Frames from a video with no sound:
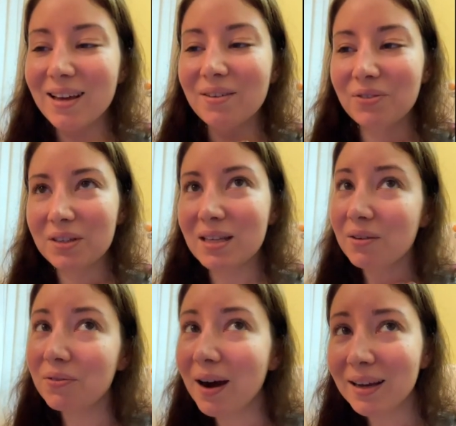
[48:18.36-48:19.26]
It feels
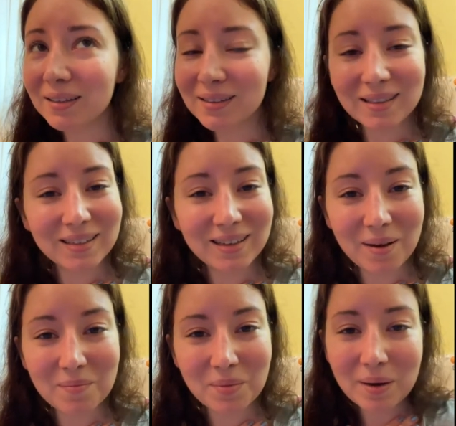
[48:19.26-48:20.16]
like, finally,
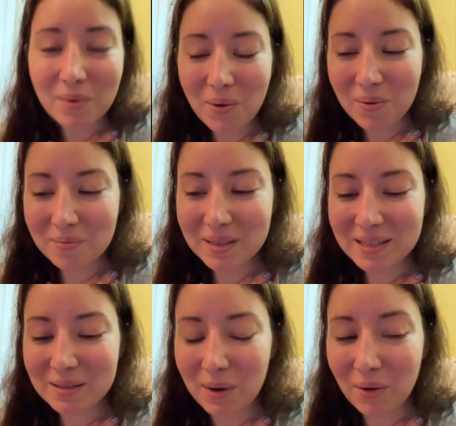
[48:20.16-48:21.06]
I'm home. This
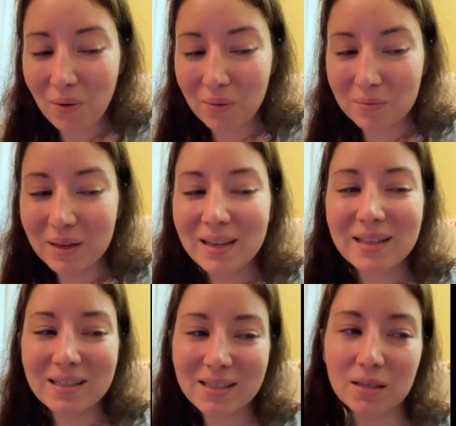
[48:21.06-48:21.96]
is my home.
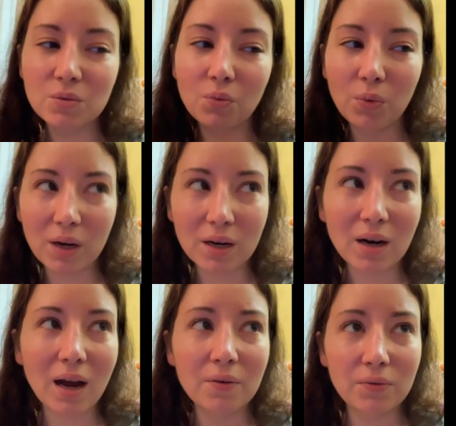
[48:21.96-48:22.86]
This is
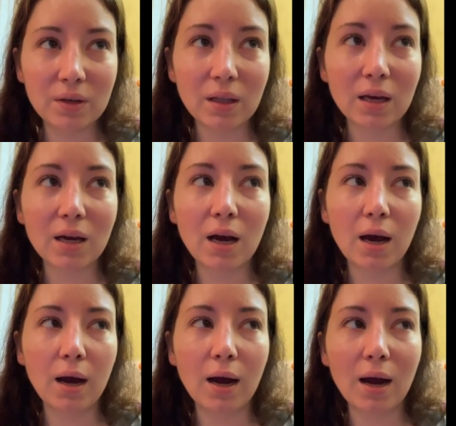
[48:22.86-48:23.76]
where I feel like
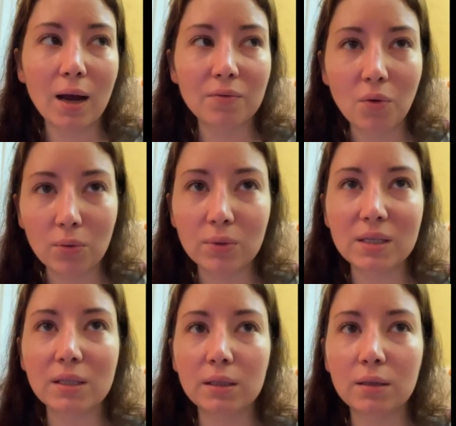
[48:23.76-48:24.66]
I've always